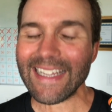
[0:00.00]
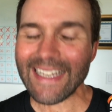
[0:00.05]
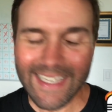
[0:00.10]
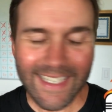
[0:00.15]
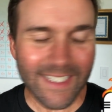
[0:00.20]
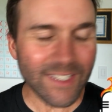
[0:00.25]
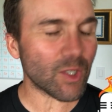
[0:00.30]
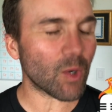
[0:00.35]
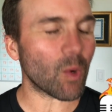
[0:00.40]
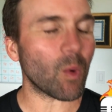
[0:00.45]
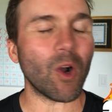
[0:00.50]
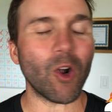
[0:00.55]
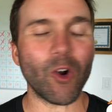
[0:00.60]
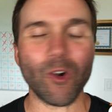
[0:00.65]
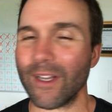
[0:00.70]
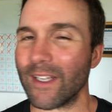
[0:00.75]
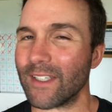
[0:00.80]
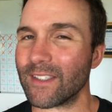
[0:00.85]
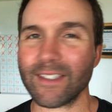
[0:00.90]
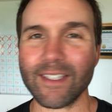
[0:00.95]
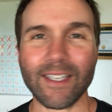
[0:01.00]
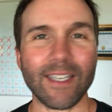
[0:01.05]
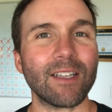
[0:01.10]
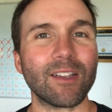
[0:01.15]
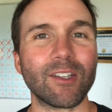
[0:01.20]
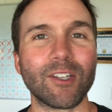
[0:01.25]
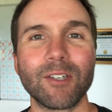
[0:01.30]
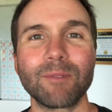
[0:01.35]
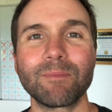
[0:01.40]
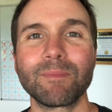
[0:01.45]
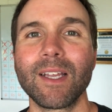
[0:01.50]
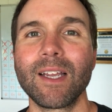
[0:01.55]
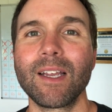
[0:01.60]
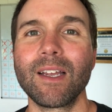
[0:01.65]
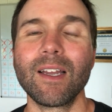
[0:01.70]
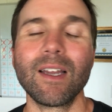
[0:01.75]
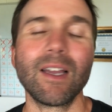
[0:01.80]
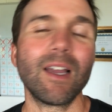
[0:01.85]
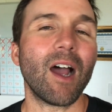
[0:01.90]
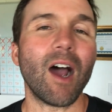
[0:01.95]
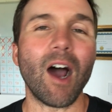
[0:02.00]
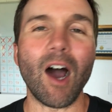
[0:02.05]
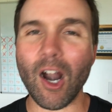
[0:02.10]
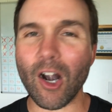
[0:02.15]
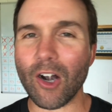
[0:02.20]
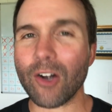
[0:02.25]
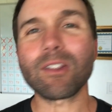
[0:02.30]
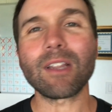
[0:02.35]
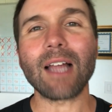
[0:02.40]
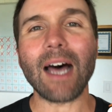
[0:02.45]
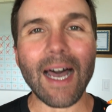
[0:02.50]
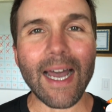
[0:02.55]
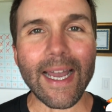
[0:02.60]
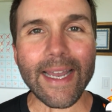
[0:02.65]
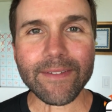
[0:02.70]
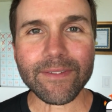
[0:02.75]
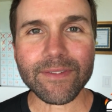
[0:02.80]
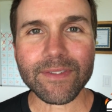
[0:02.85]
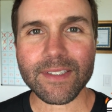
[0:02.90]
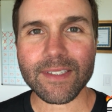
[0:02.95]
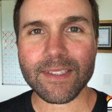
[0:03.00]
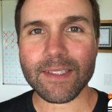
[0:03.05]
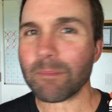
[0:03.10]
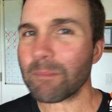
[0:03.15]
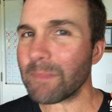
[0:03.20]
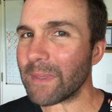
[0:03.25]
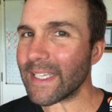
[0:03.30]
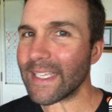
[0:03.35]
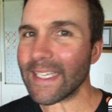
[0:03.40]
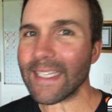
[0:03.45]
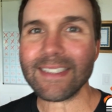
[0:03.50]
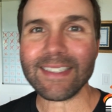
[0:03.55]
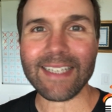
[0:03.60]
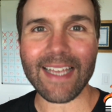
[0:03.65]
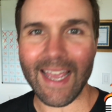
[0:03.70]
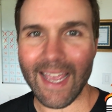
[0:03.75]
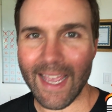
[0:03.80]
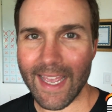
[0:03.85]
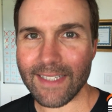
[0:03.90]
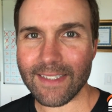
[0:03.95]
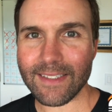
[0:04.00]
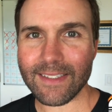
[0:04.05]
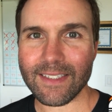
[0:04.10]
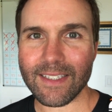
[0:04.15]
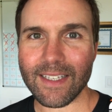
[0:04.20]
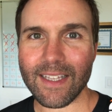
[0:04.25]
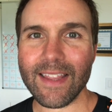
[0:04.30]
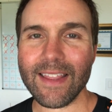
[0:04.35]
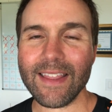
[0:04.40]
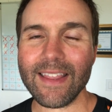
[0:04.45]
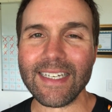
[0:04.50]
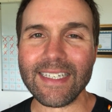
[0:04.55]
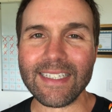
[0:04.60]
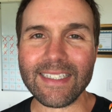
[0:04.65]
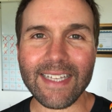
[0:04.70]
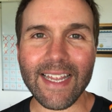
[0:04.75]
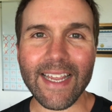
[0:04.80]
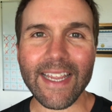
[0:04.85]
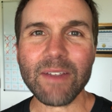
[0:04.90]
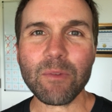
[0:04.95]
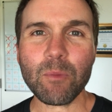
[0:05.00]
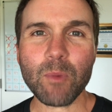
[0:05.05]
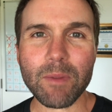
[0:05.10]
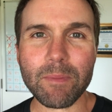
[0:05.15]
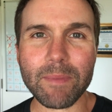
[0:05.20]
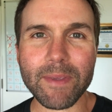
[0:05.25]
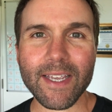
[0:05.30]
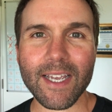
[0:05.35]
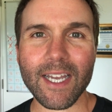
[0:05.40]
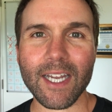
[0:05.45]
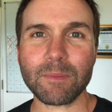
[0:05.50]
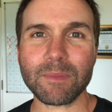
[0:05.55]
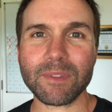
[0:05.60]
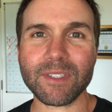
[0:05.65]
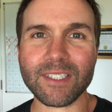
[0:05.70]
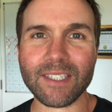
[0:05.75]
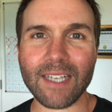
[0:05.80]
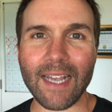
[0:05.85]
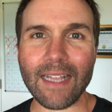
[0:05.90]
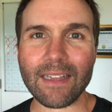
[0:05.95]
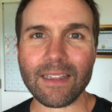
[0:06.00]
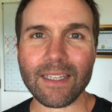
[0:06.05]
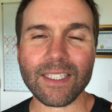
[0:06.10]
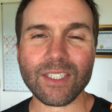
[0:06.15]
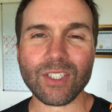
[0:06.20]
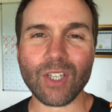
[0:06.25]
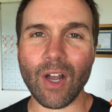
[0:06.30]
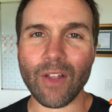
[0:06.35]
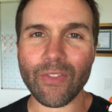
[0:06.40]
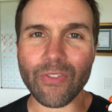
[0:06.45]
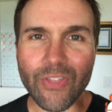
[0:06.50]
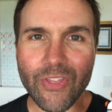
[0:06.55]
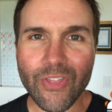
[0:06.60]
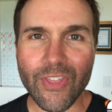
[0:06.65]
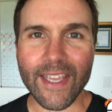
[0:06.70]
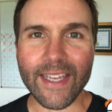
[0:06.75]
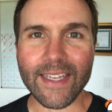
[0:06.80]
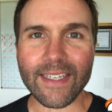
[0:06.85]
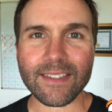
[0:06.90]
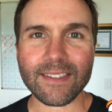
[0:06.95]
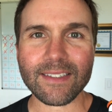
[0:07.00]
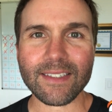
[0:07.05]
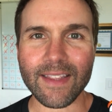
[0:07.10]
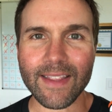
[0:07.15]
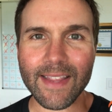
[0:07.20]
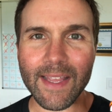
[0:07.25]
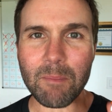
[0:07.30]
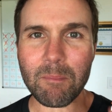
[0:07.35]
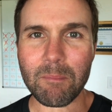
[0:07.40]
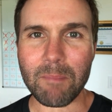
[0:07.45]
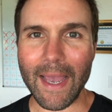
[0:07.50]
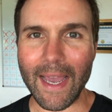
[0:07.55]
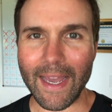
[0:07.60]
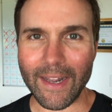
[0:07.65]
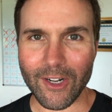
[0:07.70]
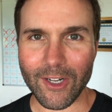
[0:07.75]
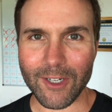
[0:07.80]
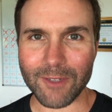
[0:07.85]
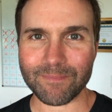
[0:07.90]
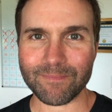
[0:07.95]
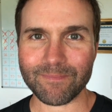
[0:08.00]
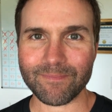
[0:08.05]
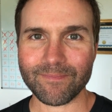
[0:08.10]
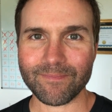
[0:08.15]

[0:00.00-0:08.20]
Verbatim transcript: His quote is killer. Our lives begin to end the day we become silent on things that matter.